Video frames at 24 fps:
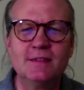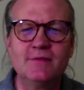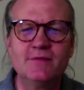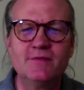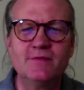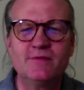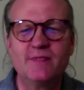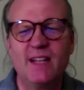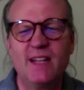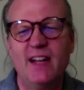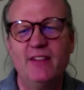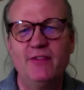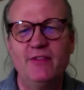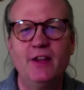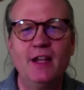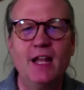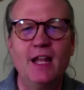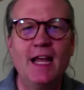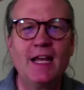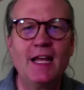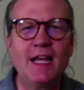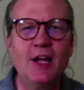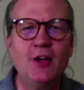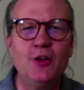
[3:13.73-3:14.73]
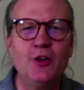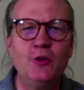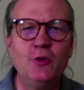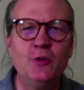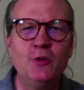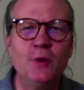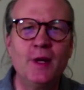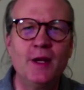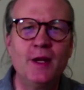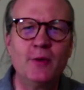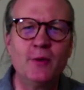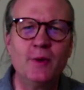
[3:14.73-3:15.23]
kind of felt like I knew
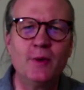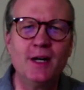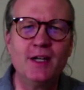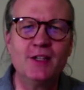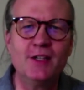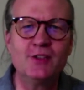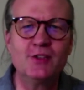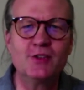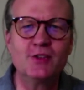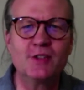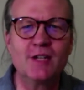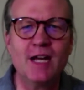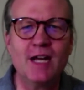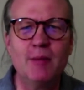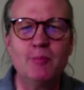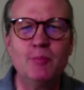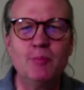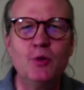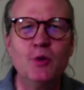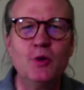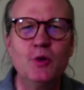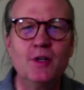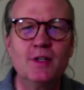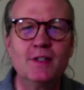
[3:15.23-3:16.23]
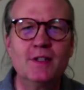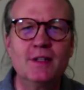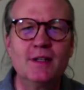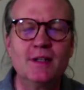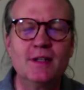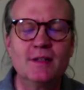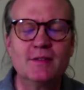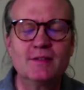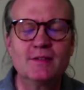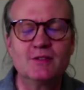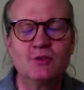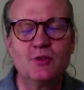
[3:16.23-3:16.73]
what it was or got bored and
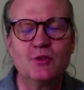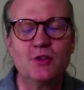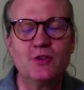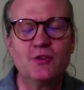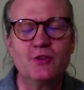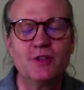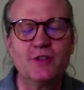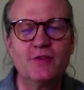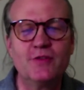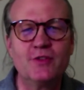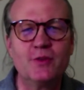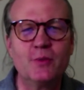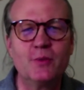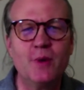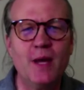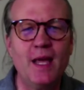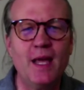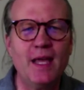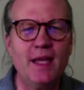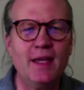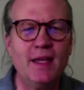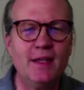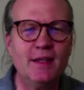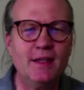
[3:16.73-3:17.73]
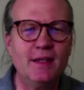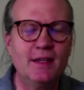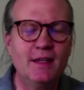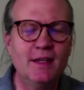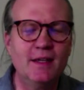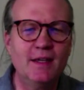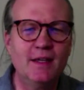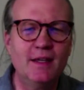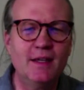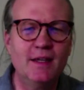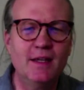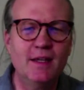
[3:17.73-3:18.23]
sort of drift away.
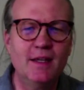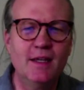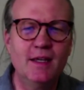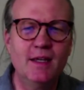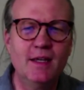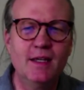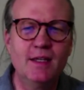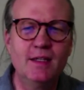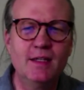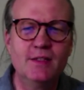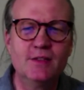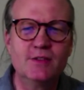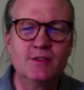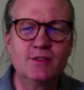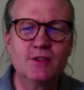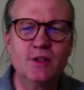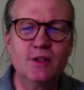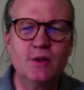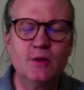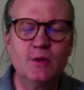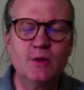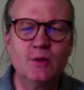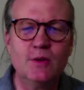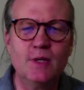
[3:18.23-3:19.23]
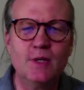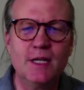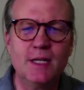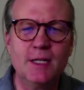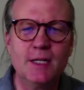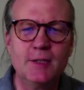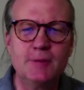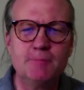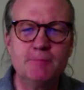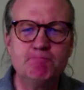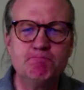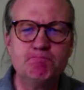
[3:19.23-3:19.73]

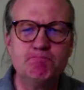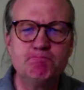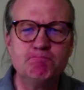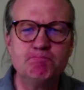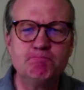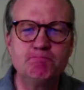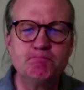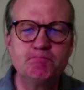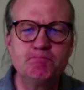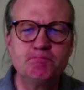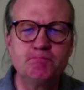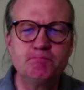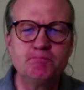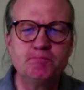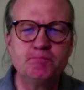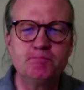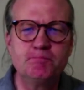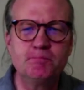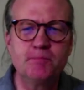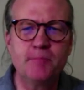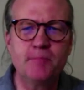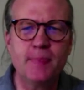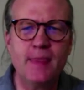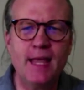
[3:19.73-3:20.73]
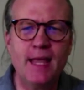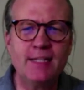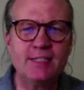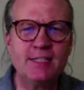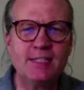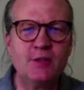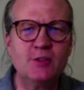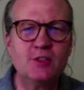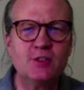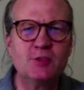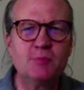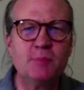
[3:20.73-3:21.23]
So that's how
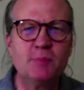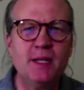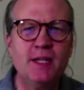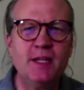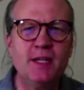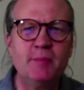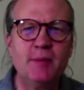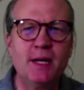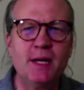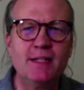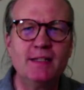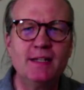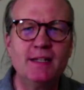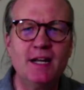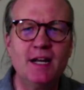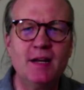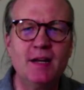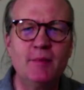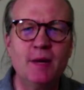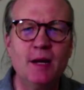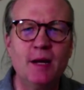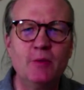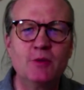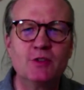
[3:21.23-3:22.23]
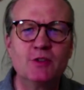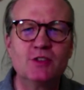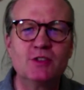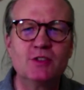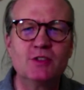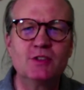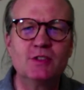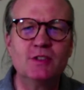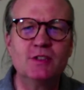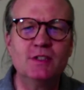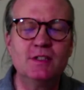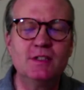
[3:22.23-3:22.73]
I was spending my time.
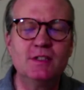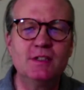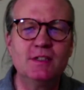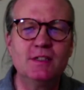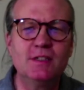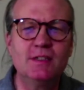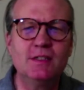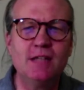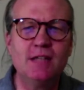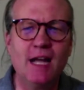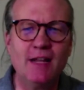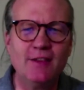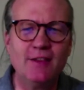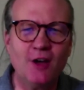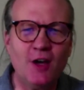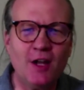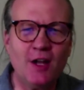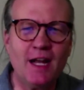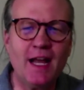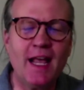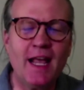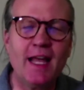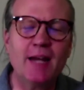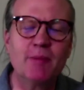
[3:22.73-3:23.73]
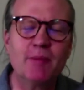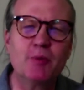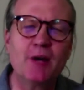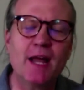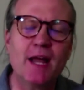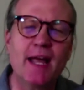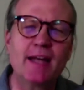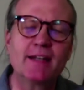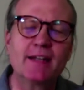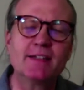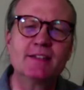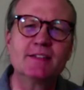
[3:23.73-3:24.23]
I thought I had a
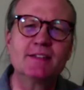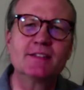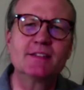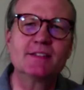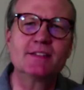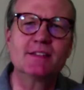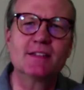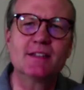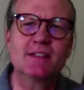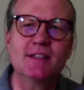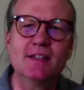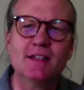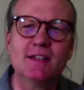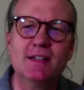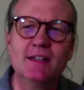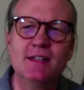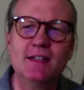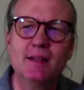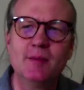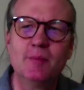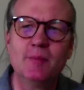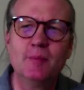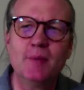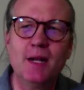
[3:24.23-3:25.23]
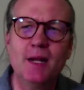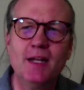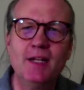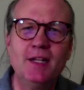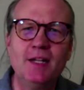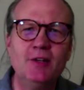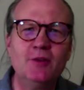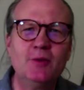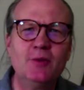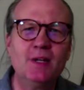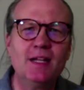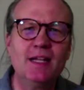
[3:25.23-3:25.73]
practice, but I
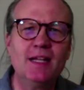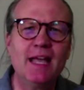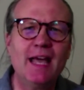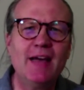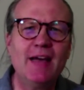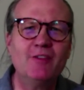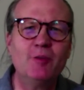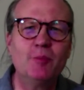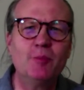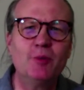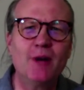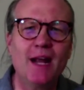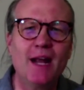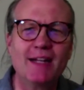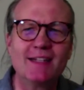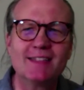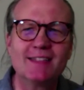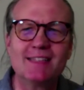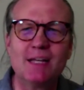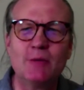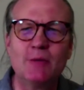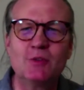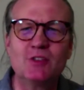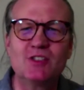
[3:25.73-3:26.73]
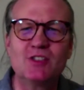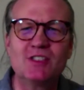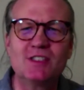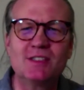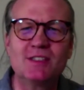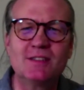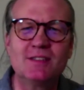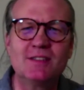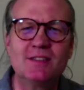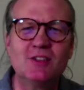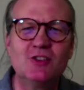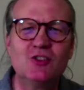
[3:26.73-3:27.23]
didn't really have a practice. I was
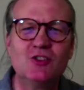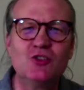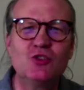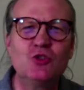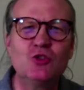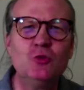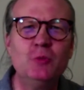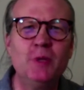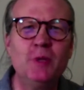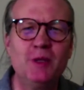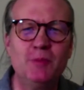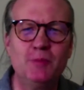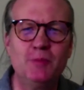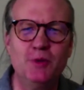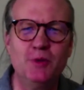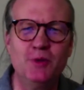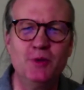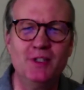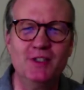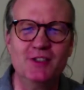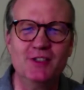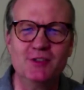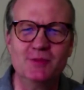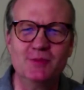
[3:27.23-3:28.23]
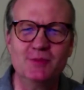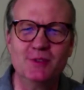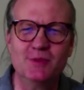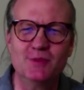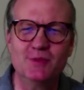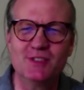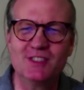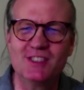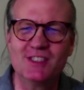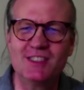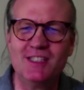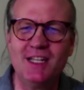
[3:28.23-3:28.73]
consuming Buddhism. I was
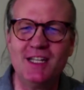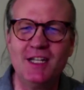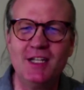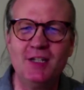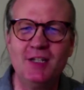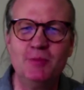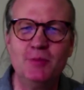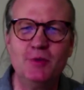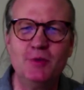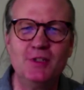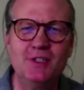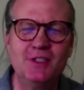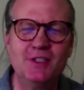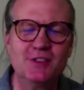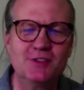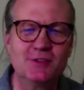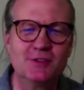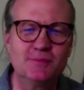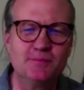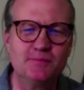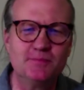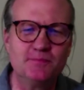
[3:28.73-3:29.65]
studying Buddhism.